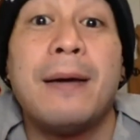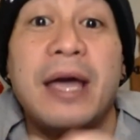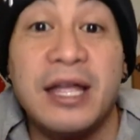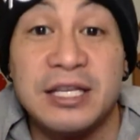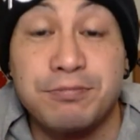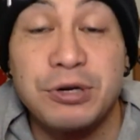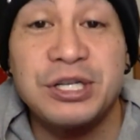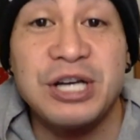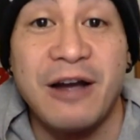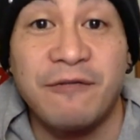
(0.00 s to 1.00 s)
in his
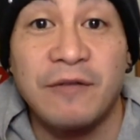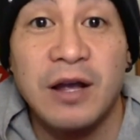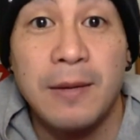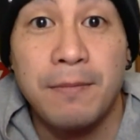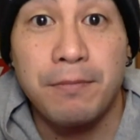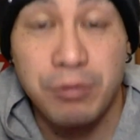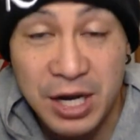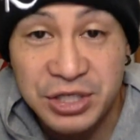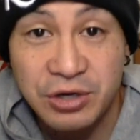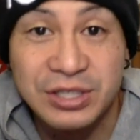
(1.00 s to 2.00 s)
pre-draft
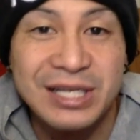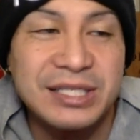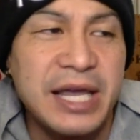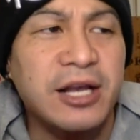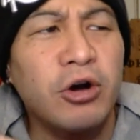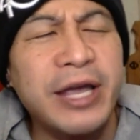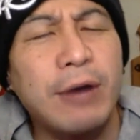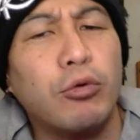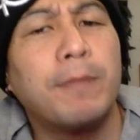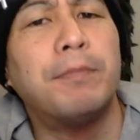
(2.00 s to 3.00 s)
pressers saying, oh yeah,
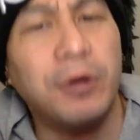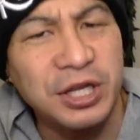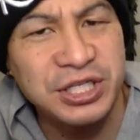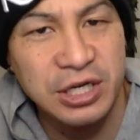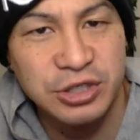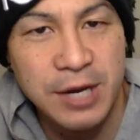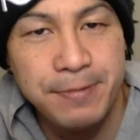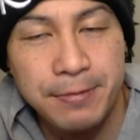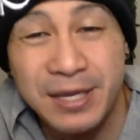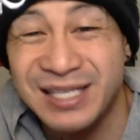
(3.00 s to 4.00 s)
we're bullish on Trey
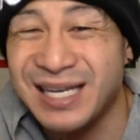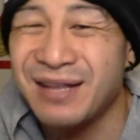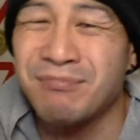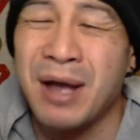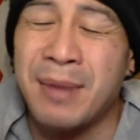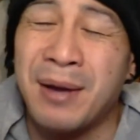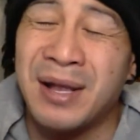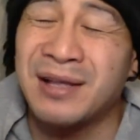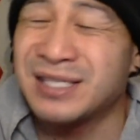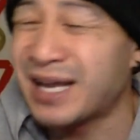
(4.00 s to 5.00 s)
Pipkins. In my mind,
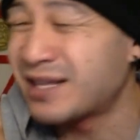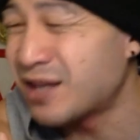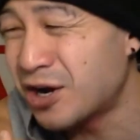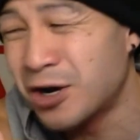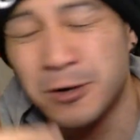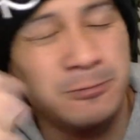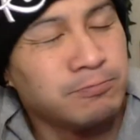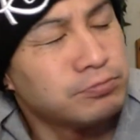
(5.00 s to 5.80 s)
I was like, no,